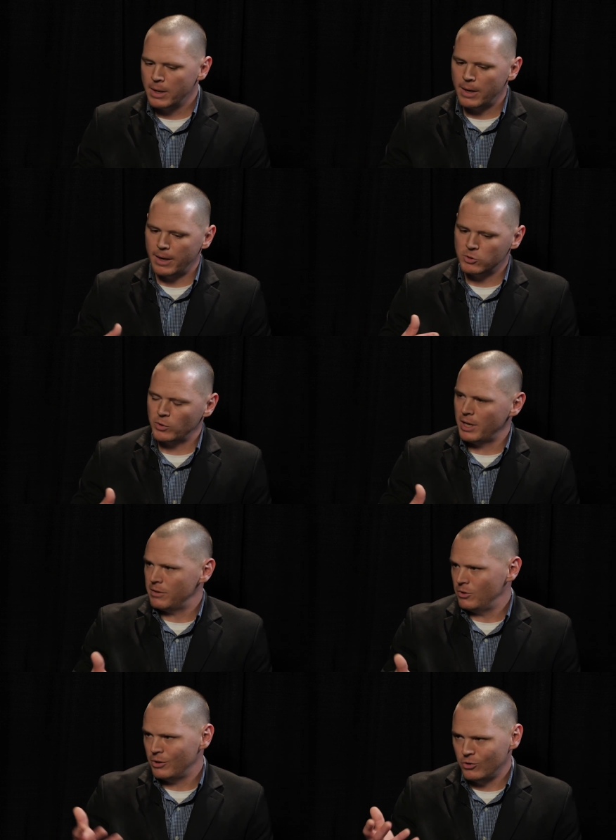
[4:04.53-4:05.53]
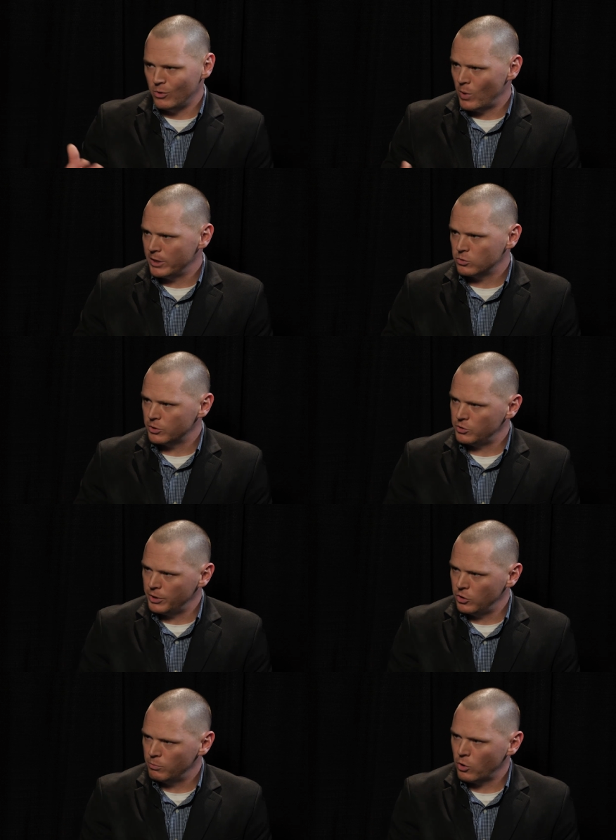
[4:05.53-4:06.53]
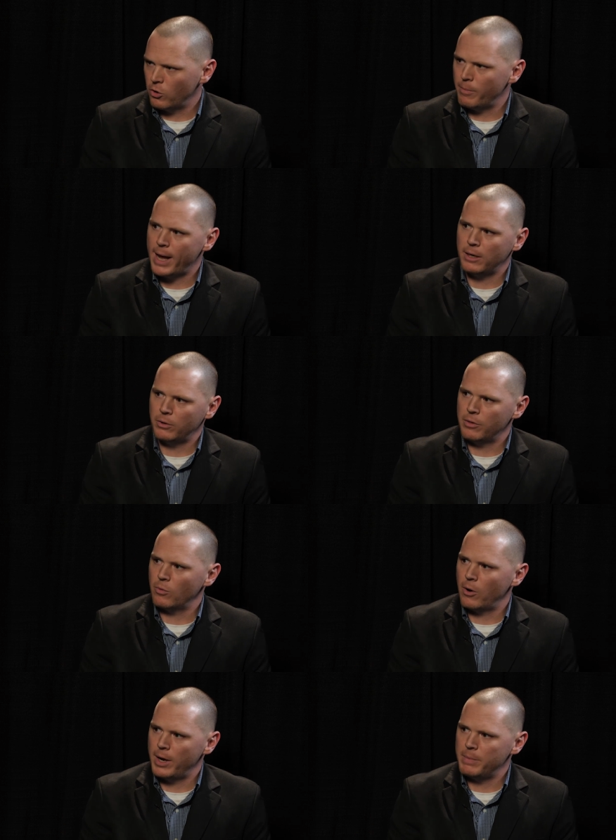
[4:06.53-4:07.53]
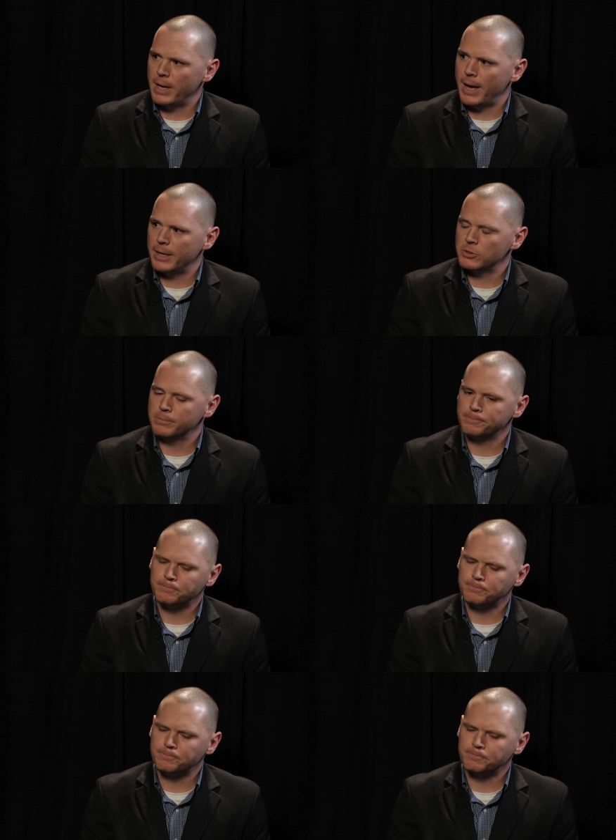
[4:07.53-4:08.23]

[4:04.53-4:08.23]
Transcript: Um, so anything you can do in WhiteSource, you can do programmatically through our APIs.